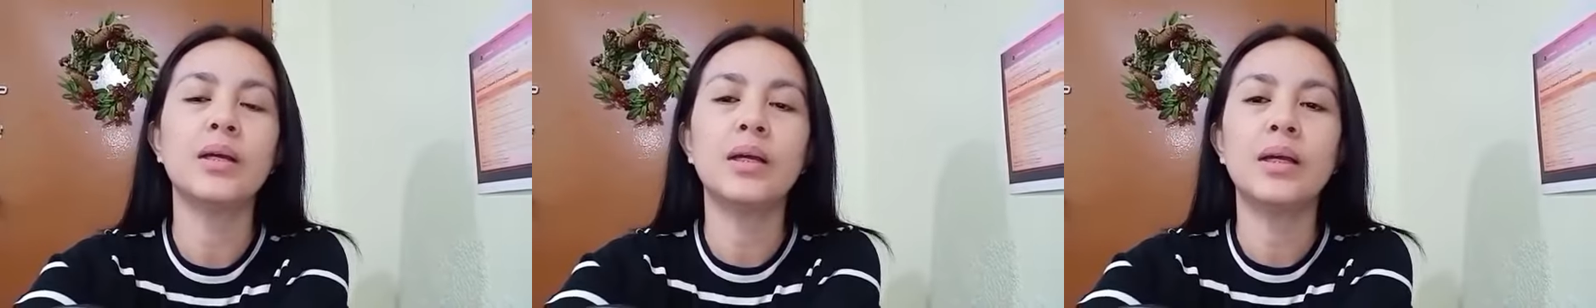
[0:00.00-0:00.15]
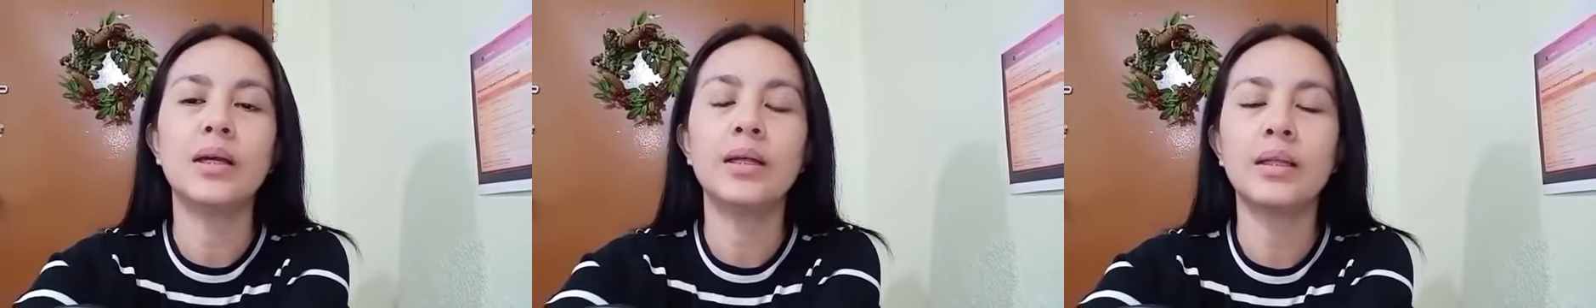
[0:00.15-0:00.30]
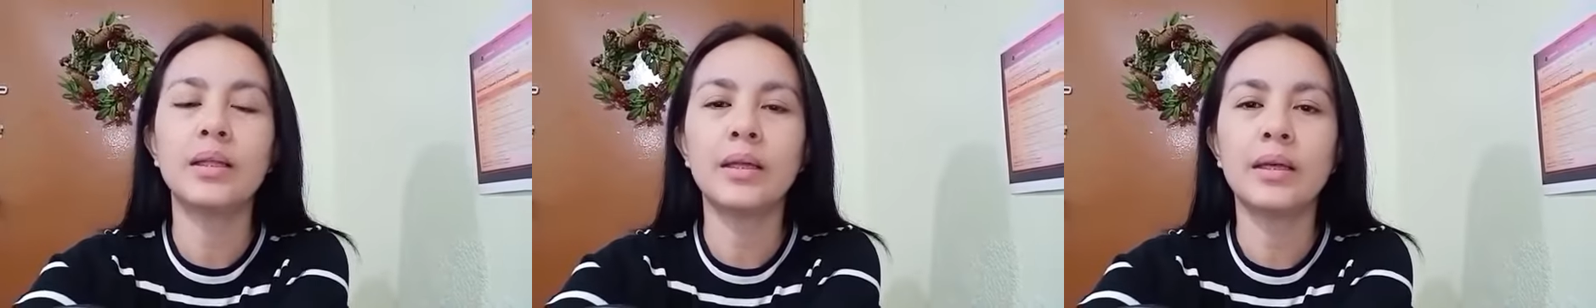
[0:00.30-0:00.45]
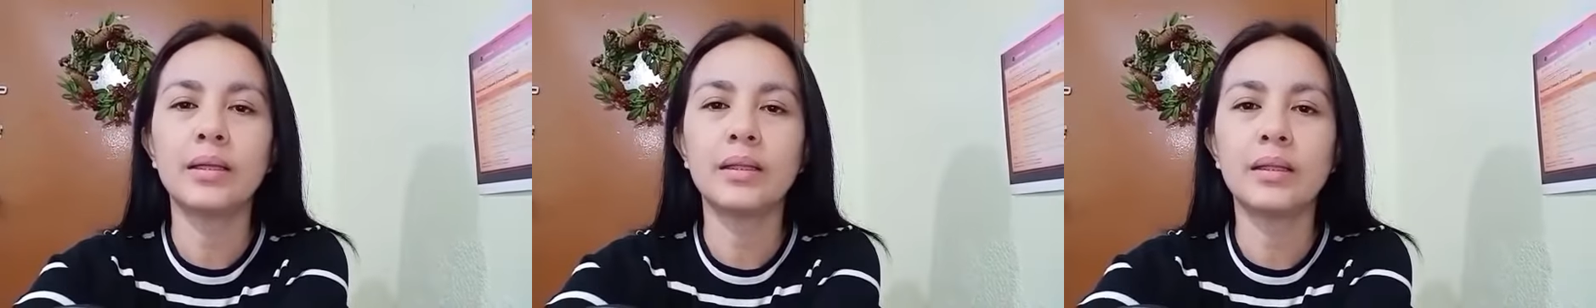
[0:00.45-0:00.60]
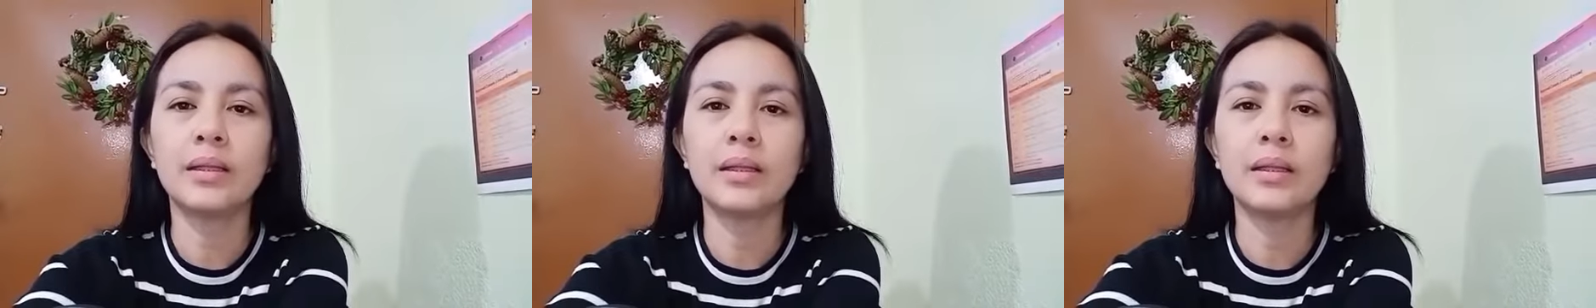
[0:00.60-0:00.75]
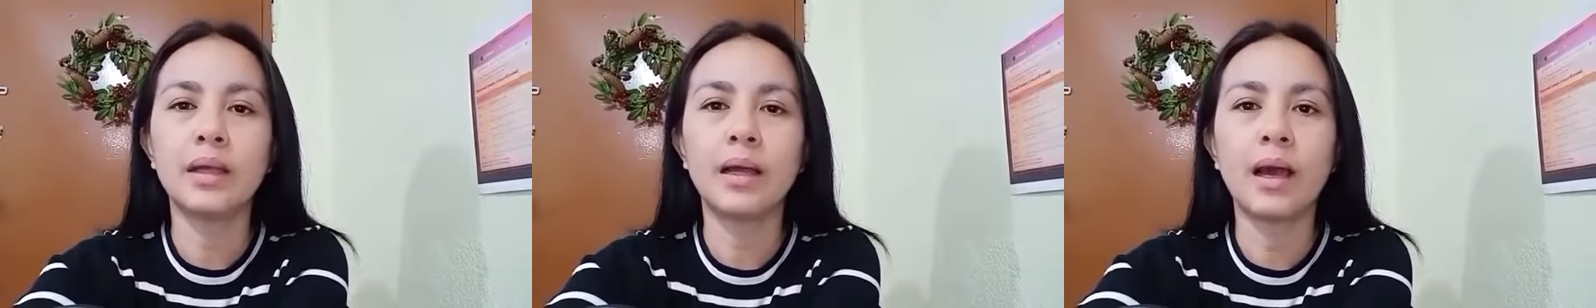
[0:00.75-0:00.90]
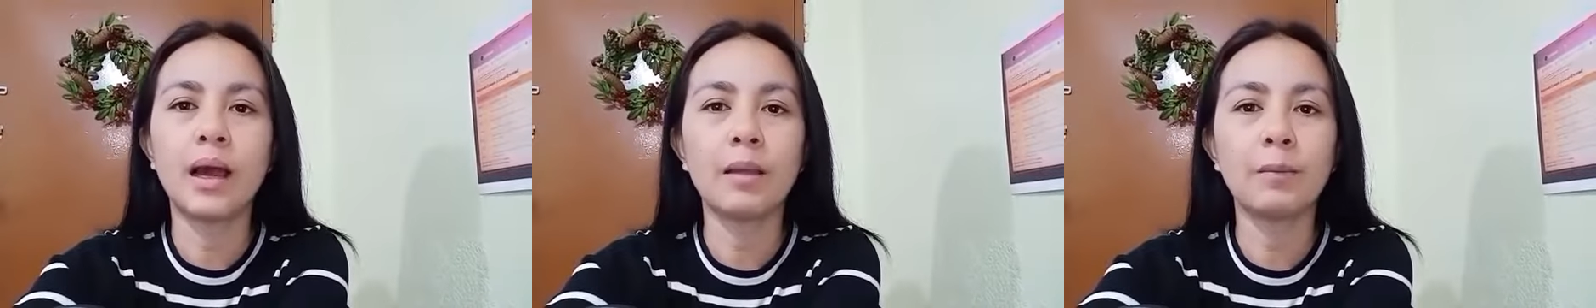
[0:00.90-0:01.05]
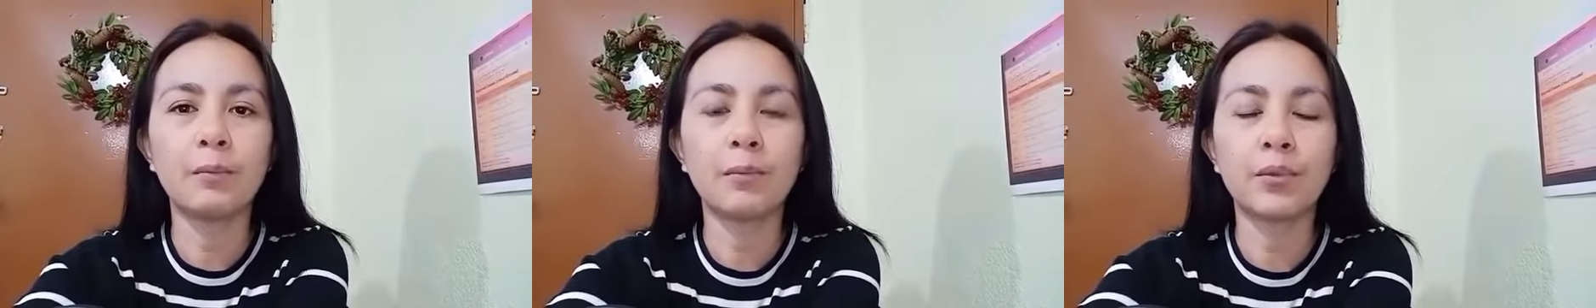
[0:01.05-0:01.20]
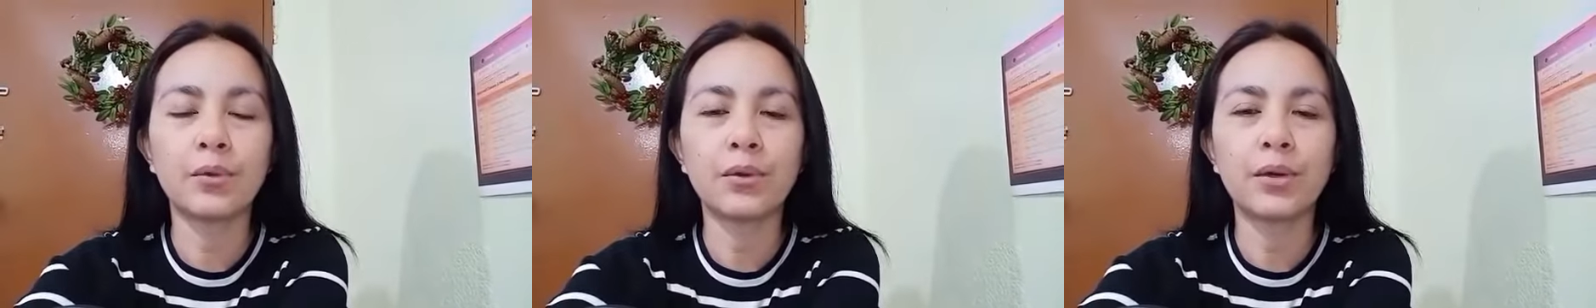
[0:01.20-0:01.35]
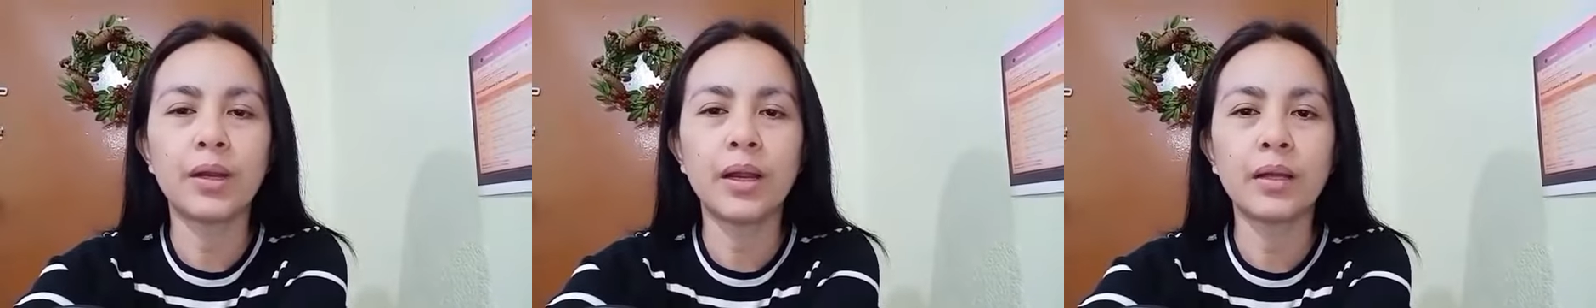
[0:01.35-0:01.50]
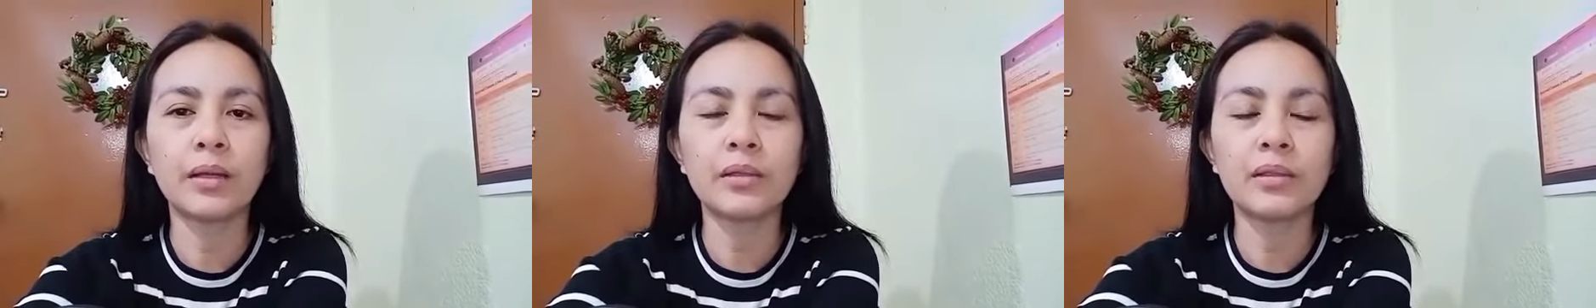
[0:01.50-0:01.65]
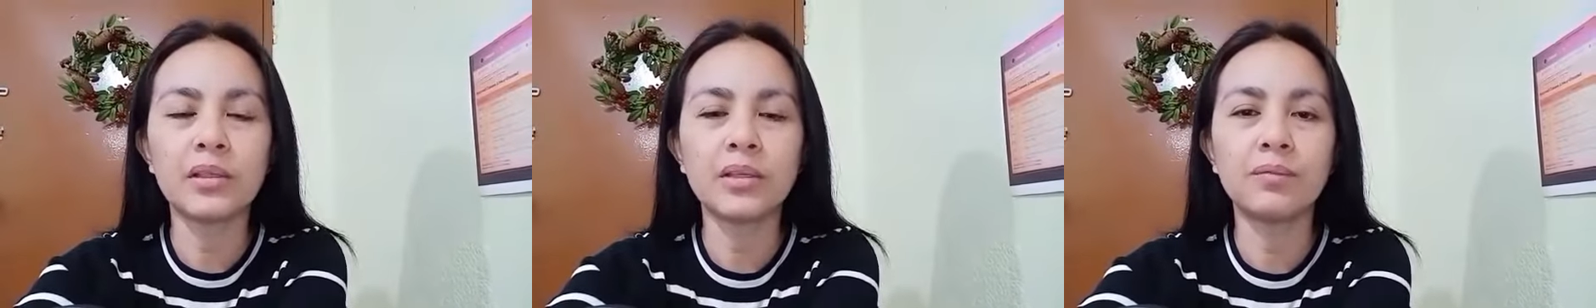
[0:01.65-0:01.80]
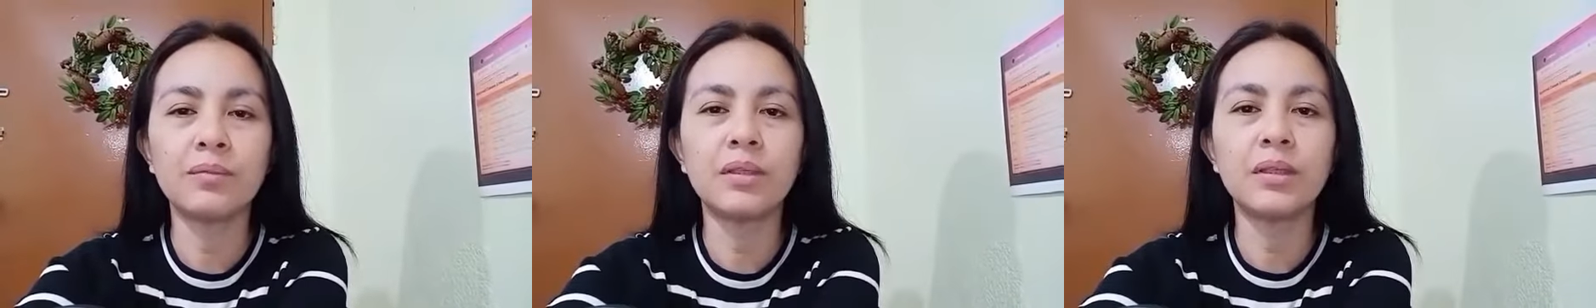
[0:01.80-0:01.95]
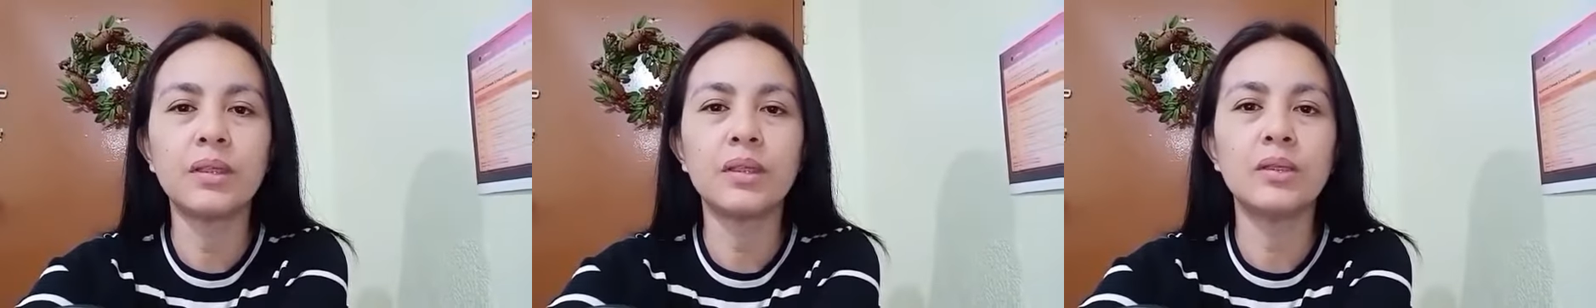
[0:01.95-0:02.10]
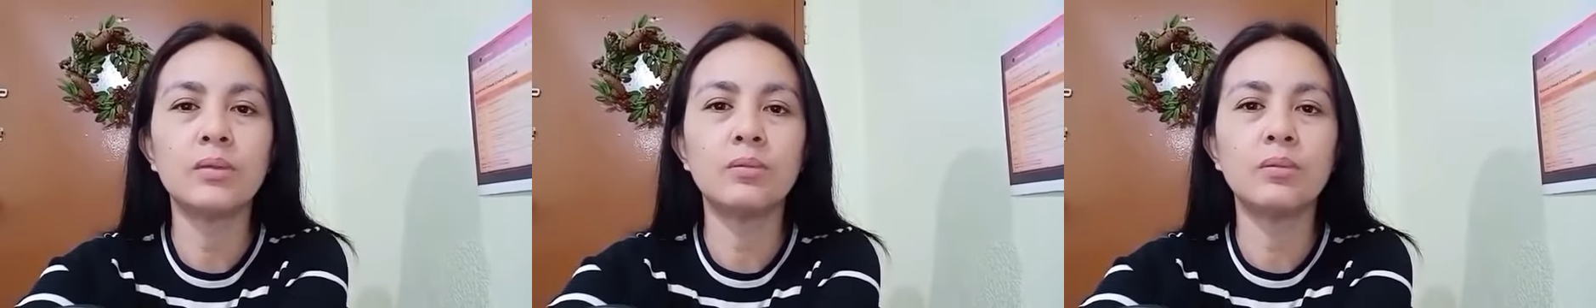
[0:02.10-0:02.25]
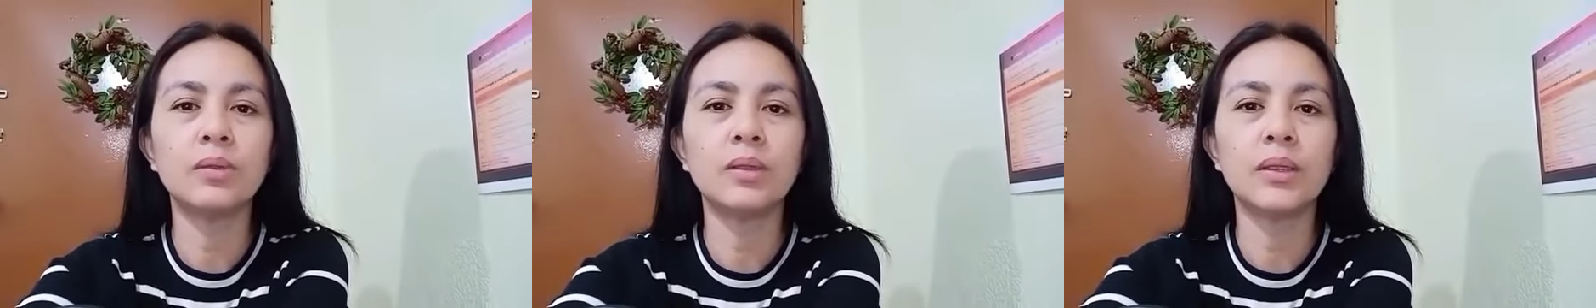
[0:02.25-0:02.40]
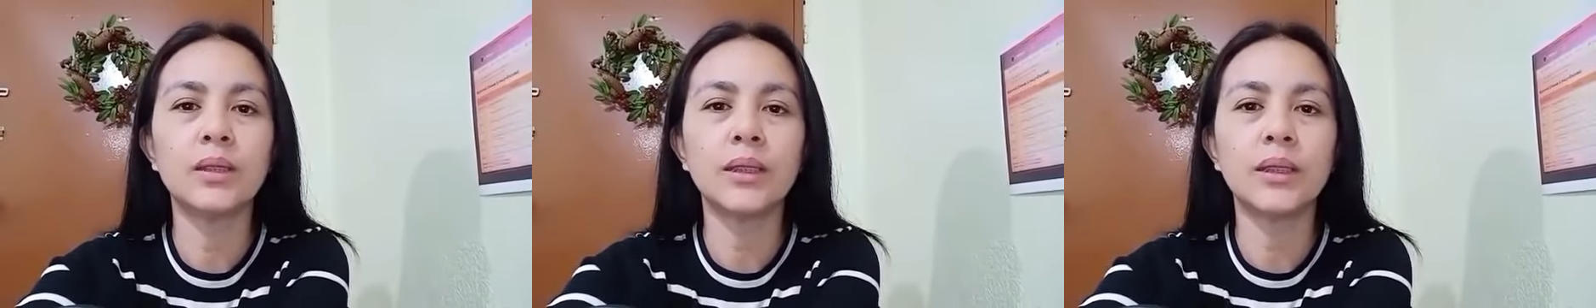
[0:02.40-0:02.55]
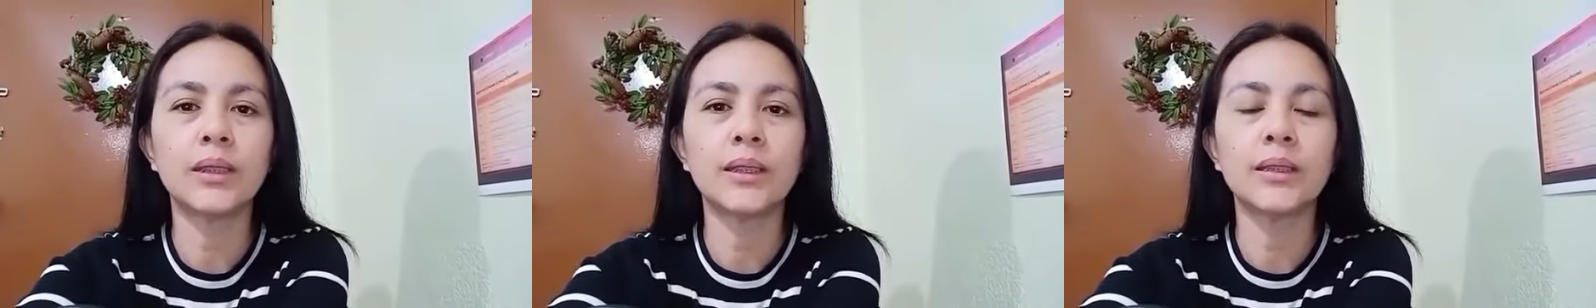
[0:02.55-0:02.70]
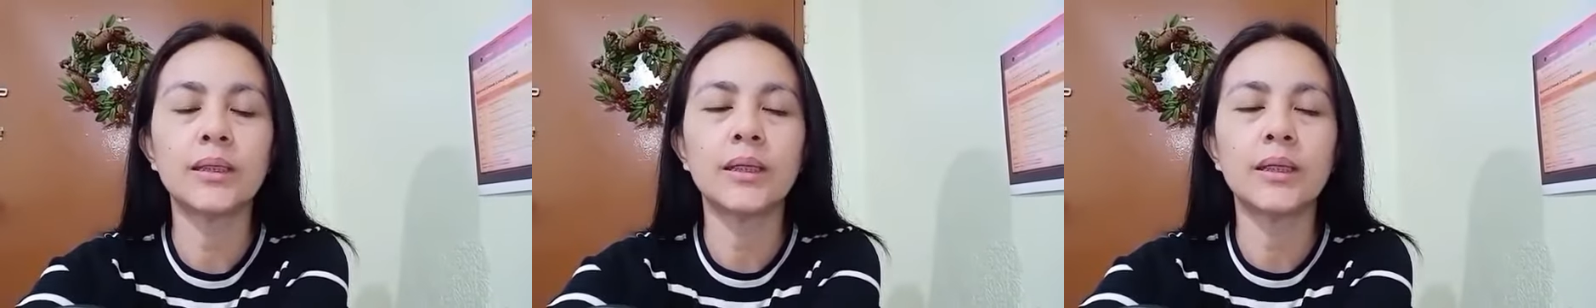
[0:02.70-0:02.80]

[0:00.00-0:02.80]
that the hyperactivity will not